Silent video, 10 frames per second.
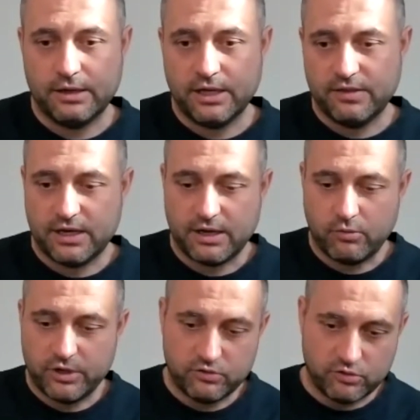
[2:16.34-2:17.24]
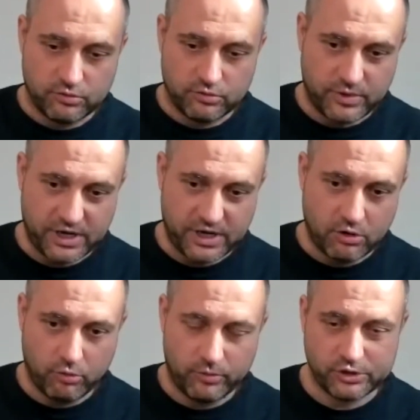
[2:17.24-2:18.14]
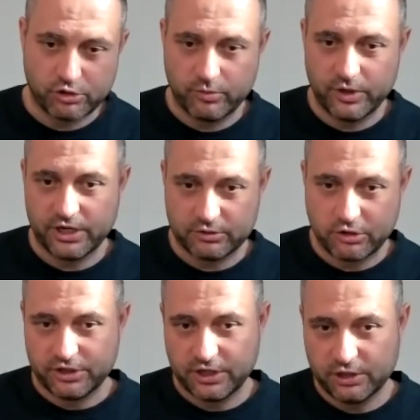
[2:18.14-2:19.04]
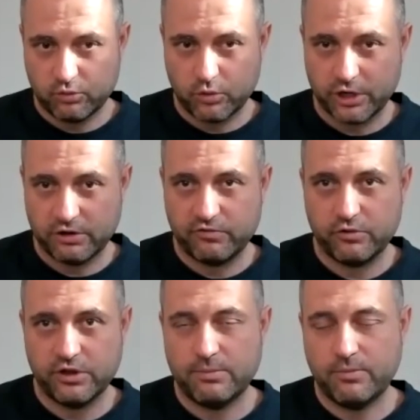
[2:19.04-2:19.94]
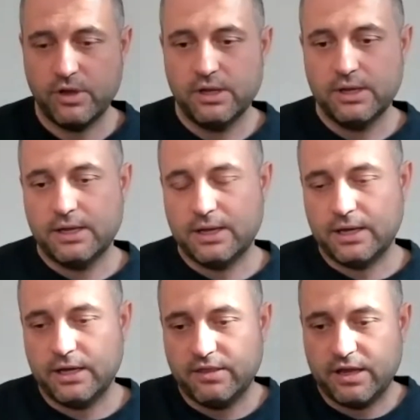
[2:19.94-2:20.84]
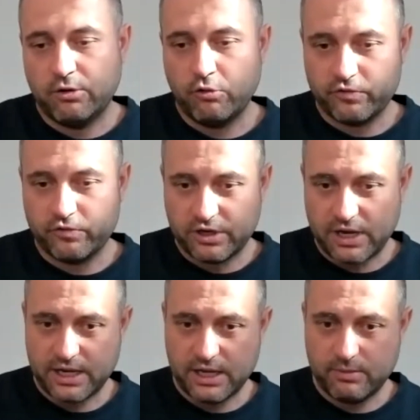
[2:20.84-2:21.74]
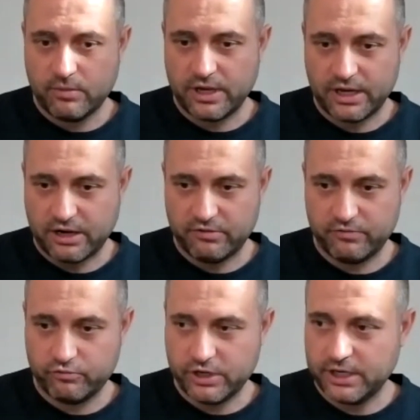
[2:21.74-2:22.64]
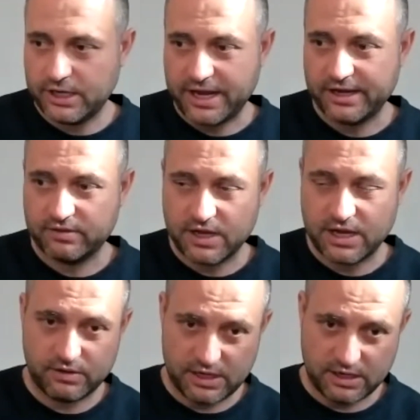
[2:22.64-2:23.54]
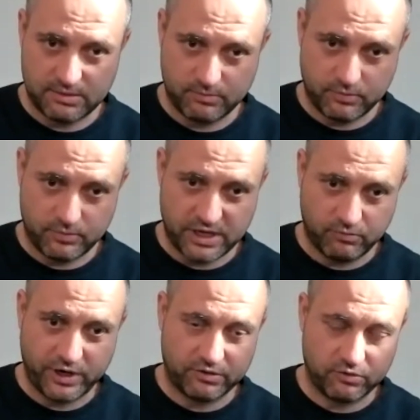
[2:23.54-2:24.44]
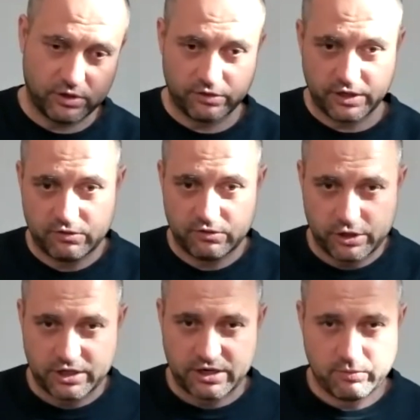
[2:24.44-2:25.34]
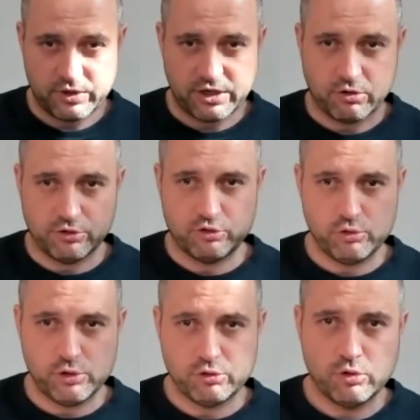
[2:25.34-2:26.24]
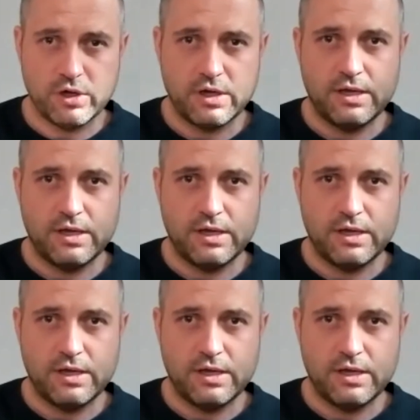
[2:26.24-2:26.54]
And then I went back home in Germany and continued working for them. And then over time, I kind of really liked that and went to another internet company called Do You,